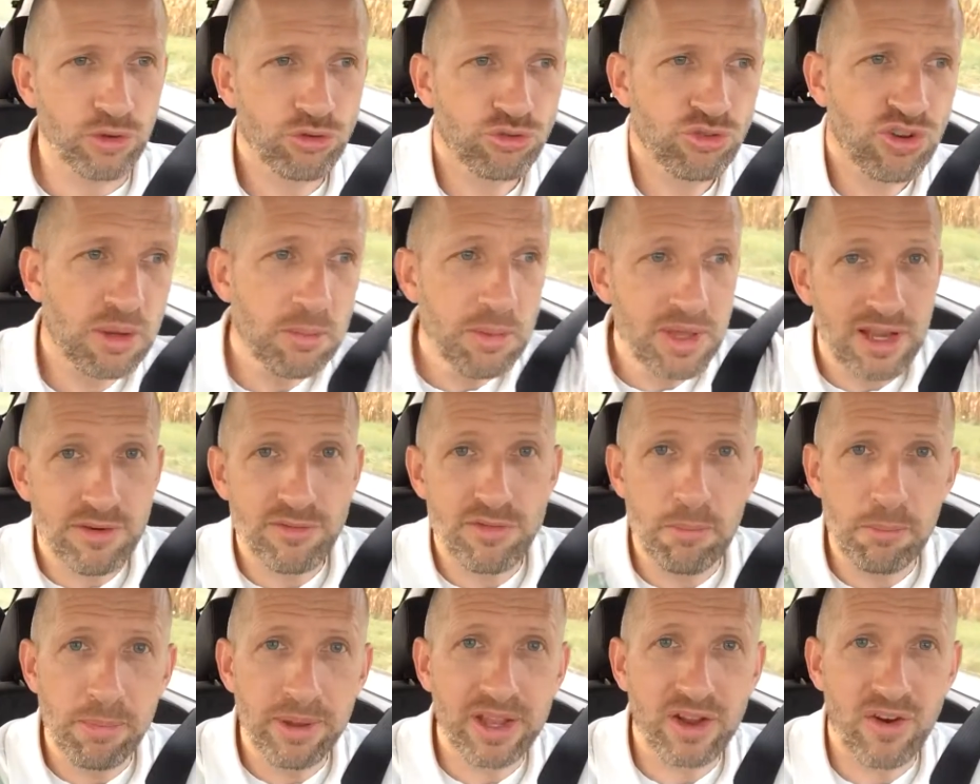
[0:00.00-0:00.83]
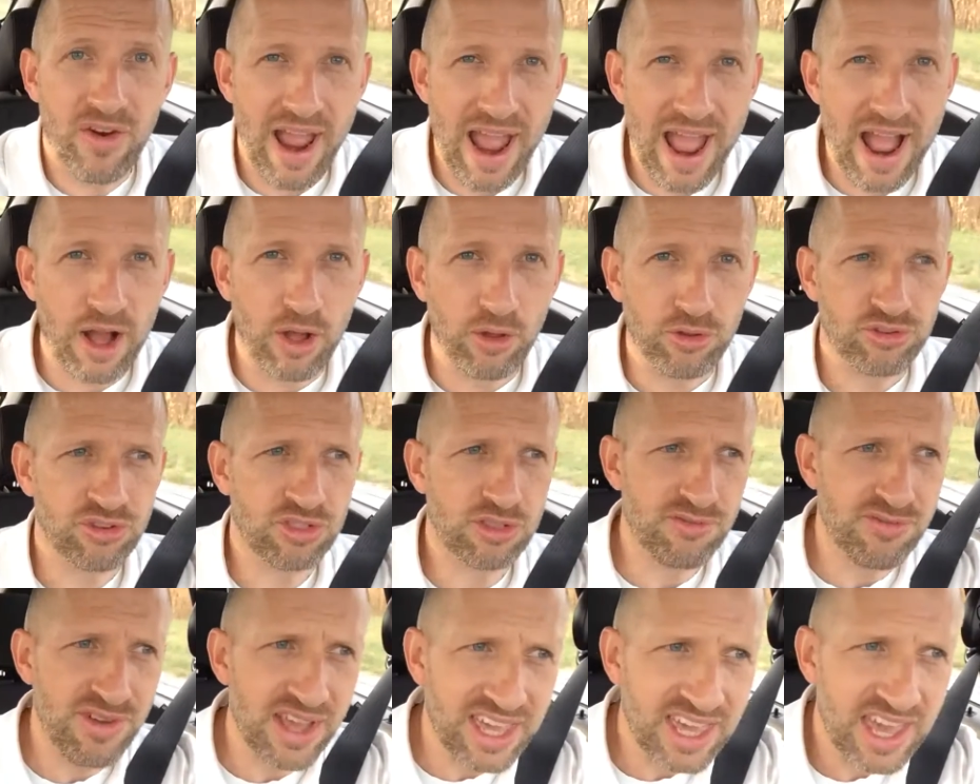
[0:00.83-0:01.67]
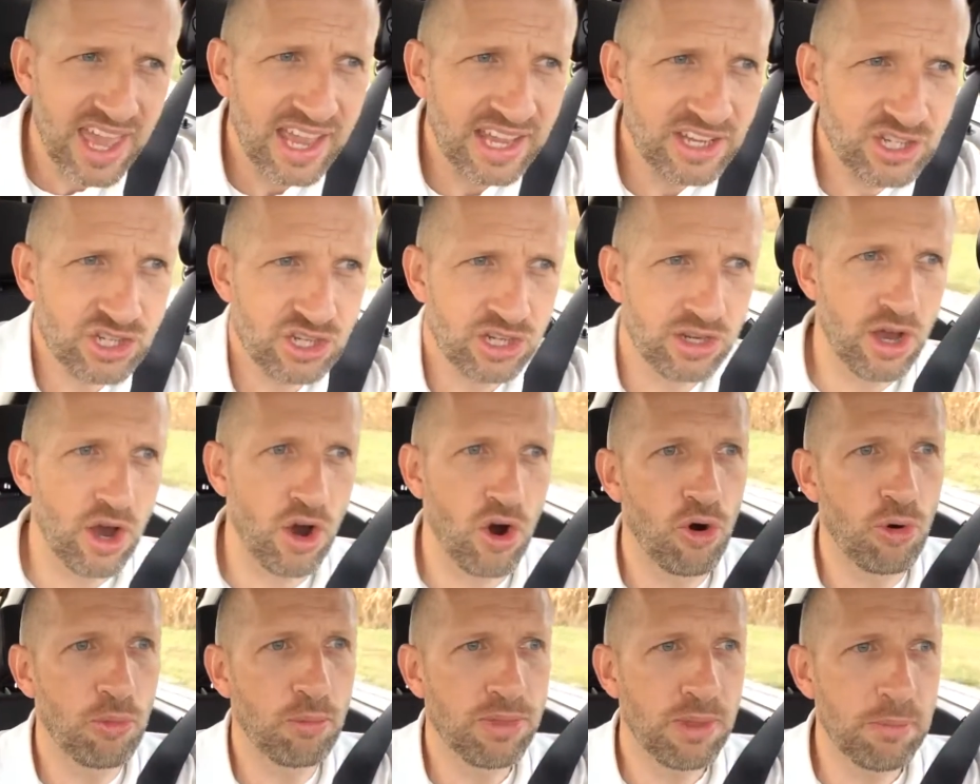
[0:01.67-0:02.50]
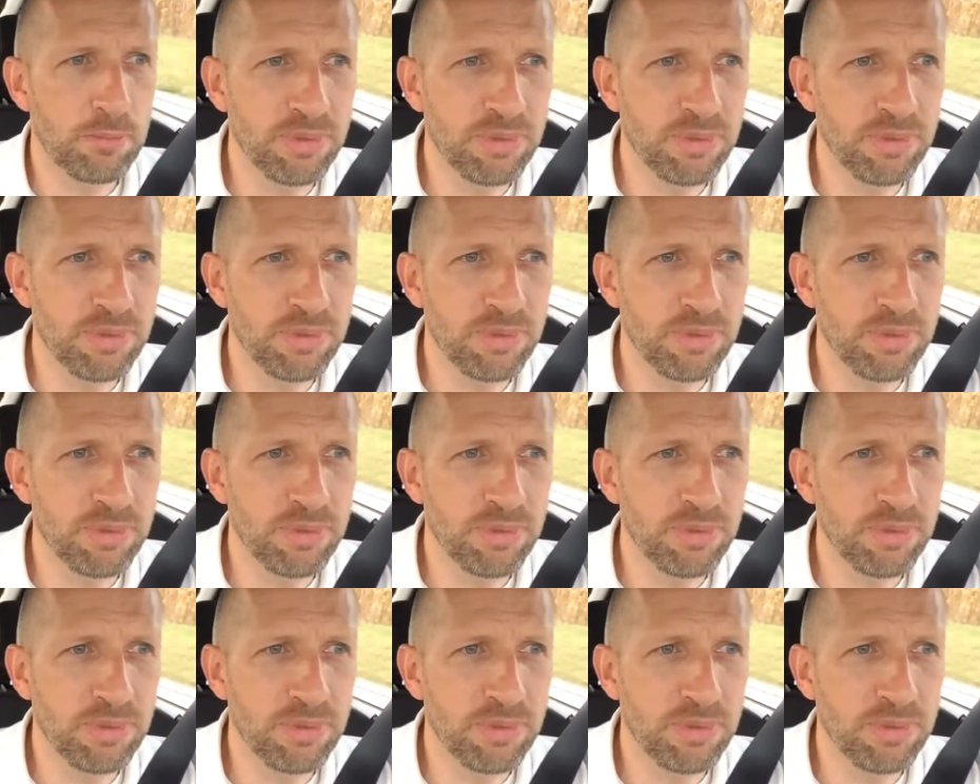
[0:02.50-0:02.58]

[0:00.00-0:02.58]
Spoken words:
They're dreaming of the bigger house, the vacation home,